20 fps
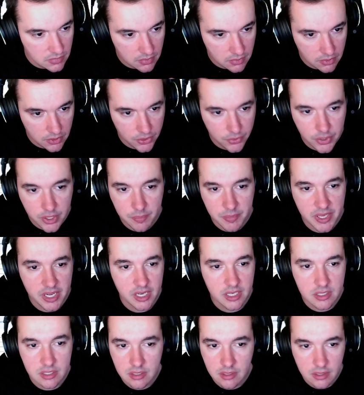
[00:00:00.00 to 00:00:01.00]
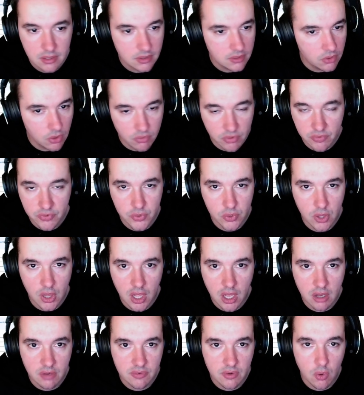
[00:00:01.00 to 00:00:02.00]
3-minute overview
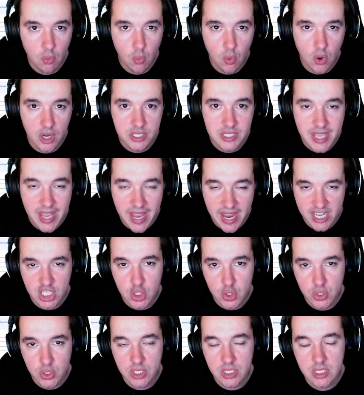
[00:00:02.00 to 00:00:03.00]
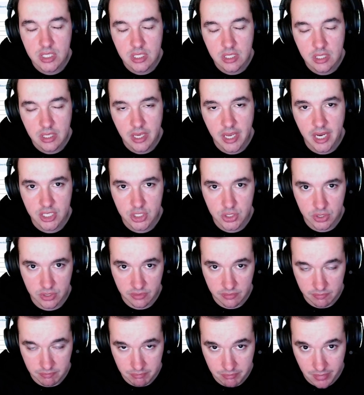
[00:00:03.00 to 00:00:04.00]
of what Entra actually
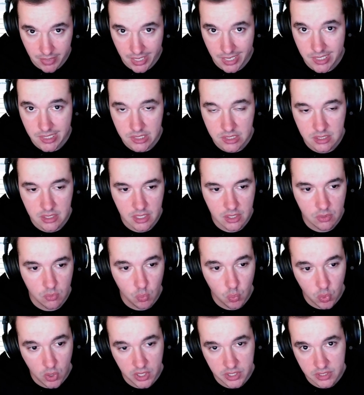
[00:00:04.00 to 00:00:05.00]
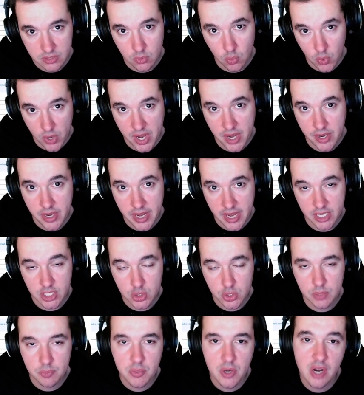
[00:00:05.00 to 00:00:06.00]
means and where
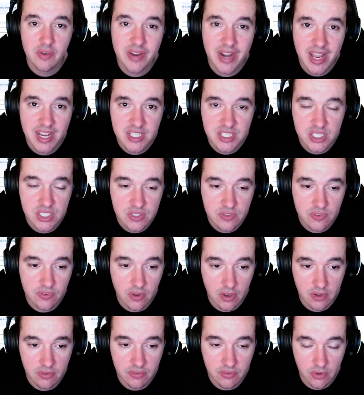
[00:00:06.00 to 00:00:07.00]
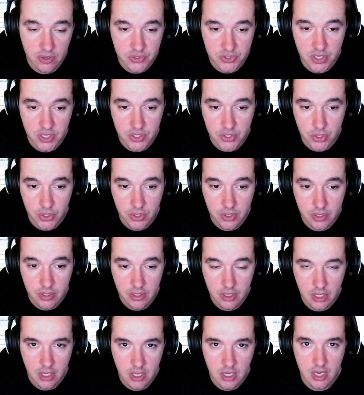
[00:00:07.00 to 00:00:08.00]
Entra private access falls under.
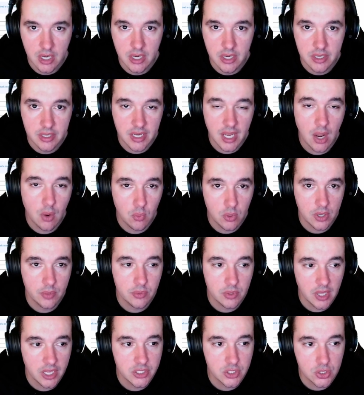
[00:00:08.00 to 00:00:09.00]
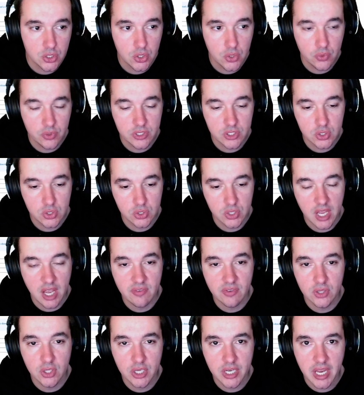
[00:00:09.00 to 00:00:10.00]
Now what I would like to do is to have a
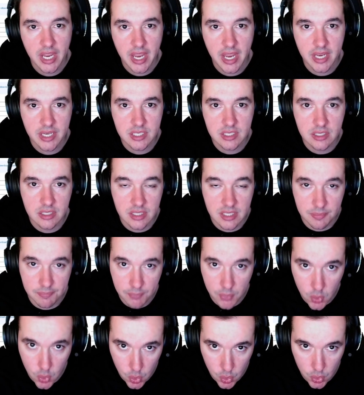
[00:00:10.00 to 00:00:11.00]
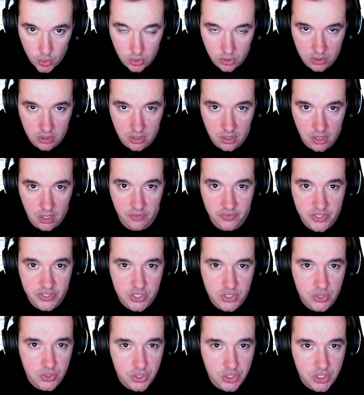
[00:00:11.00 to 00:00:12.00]
look at the portal of the
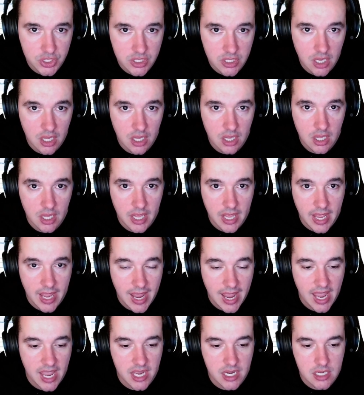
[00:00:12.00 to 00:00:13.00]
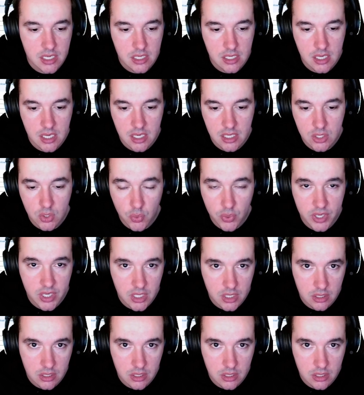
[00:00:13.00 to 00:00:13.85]
solution and a quick